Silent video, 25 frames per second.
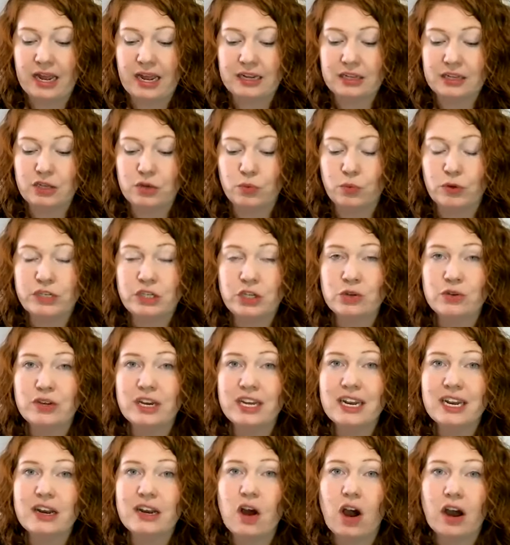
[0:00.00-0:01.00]

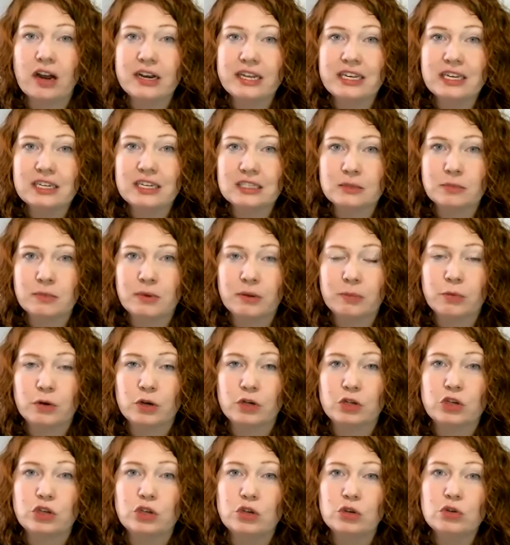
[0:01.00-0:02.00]
an audience member,
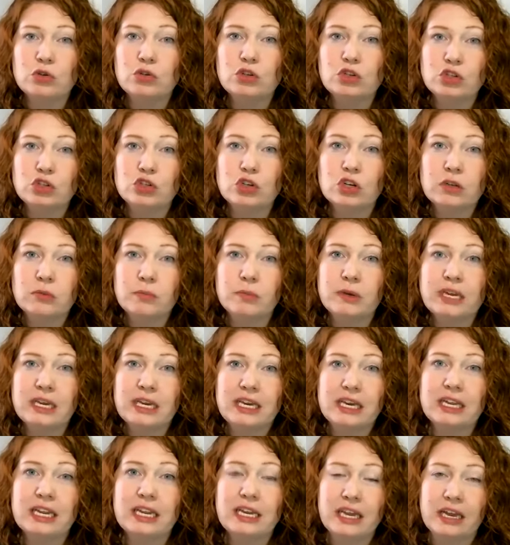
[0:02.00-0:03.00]
you should be
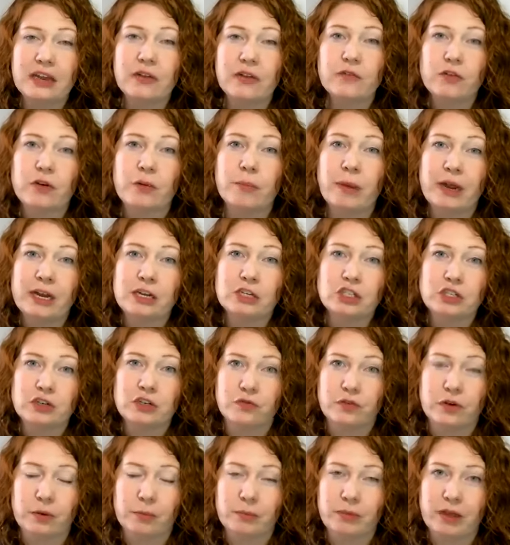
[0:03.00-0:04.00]
getting
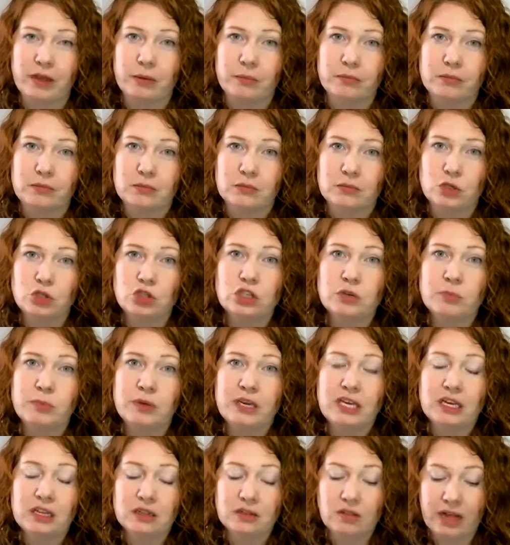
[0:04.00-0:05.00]
information from them. You should be
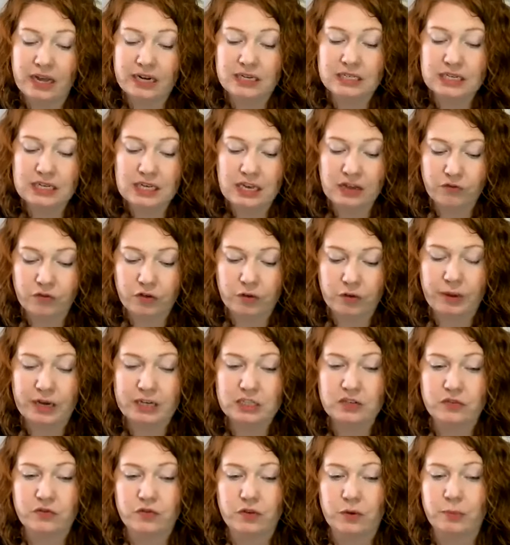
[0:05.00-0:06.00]
collecting
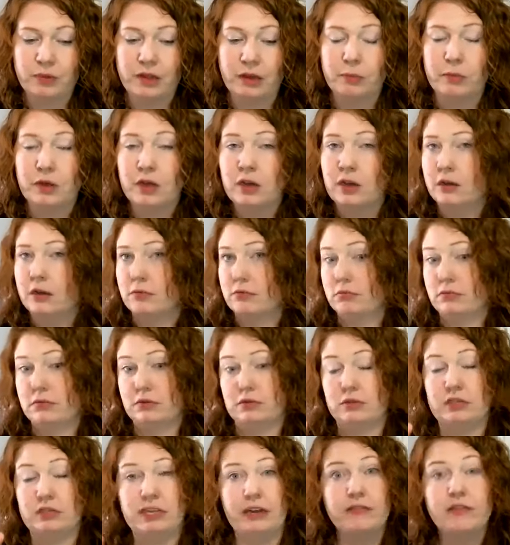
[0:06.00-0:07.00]
information from them.
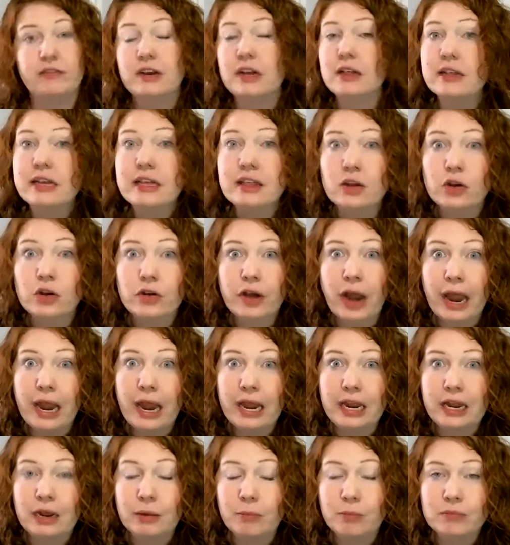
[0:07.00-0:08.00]
Definitely their
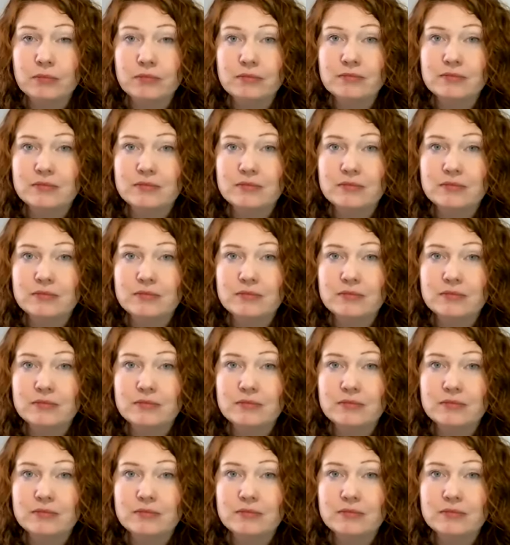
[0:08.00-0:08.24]
name,